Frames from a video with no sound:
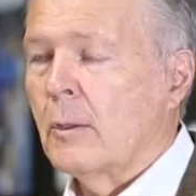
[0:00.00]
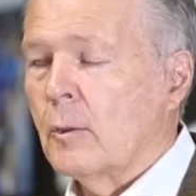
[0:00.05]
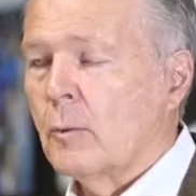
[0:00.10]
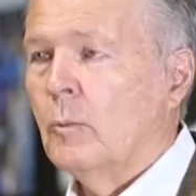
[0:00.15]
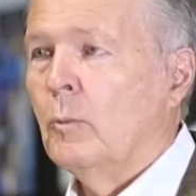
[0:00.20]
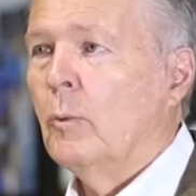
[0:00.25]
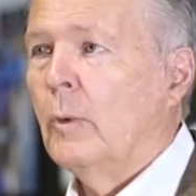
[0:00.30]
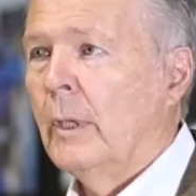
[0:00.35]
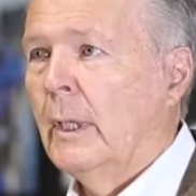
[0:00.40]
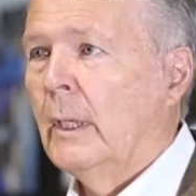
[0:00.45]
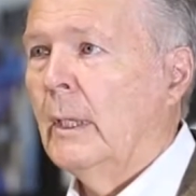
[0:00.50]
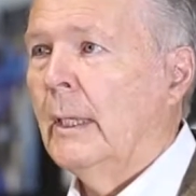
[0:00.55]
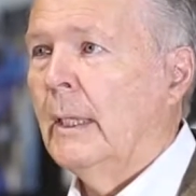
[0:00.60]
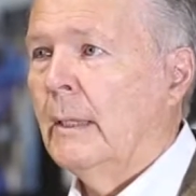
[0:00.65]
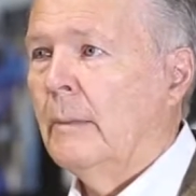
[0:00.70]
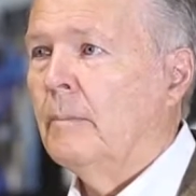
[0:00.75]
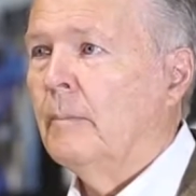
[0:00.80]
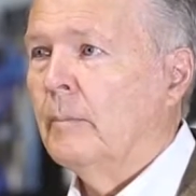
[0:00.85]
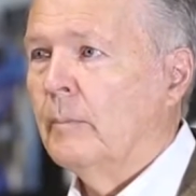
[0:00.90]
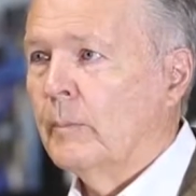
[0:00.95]
it's
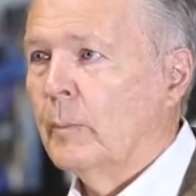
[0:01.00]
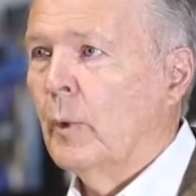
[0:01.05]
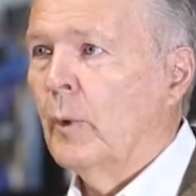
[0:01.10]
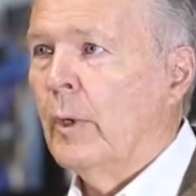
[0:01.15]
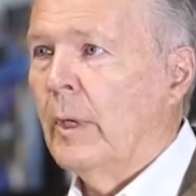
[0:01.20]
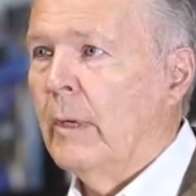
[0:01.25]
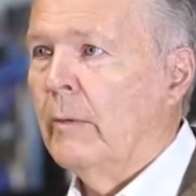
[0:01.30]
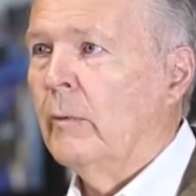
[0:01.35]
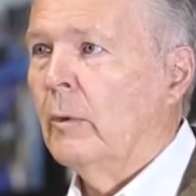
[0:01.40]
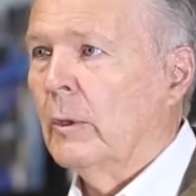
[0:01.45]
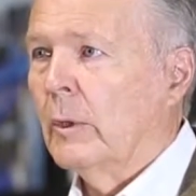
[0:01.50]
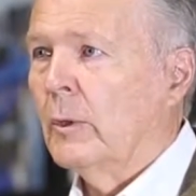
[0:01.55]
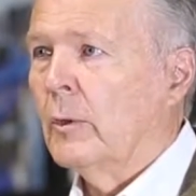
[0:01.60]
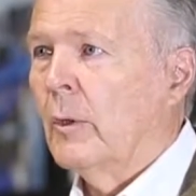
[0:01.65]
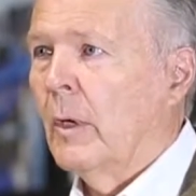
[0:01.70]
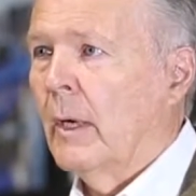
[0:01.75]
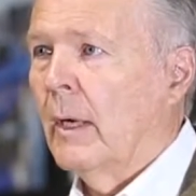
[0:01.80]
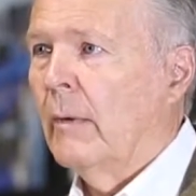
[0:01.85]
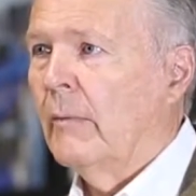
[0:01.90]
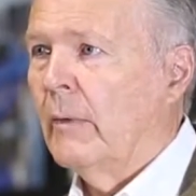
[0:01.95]
really pretty evil to
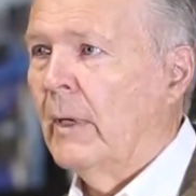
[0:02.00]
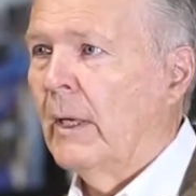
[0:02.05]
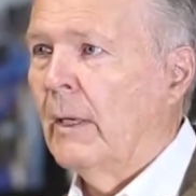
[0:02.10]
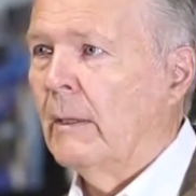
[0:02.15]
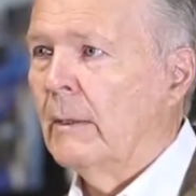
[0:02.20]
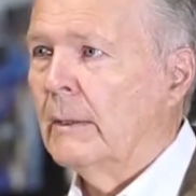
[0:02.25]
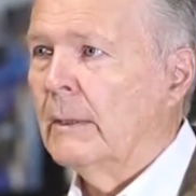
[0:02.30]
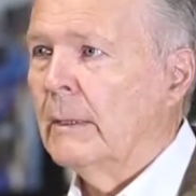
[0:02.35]
drive now.